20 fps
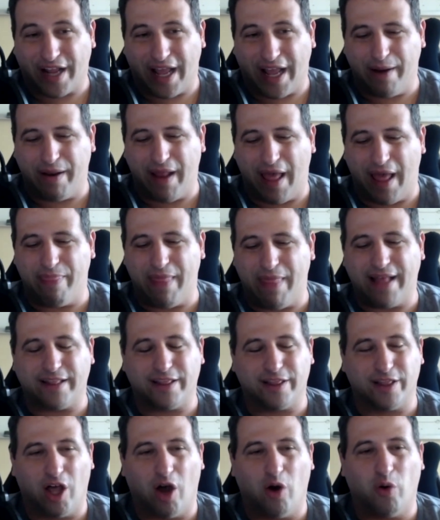And that
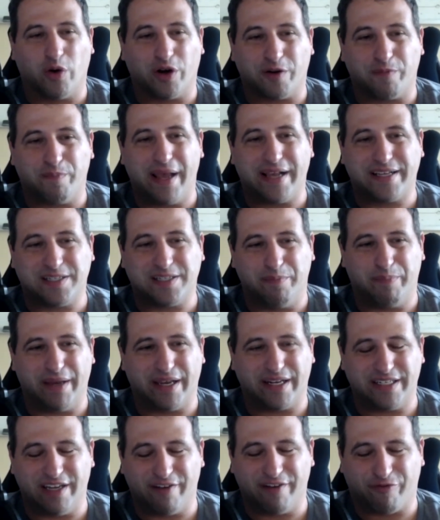lowered makes a
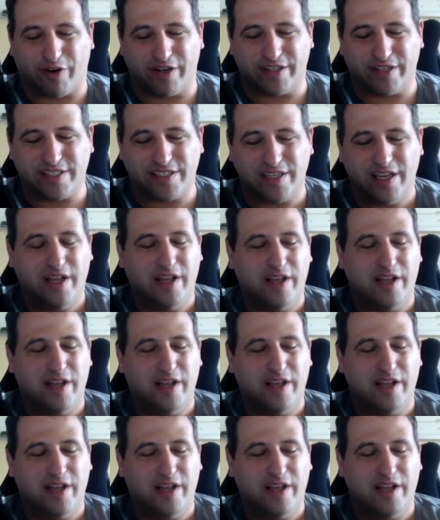big difference,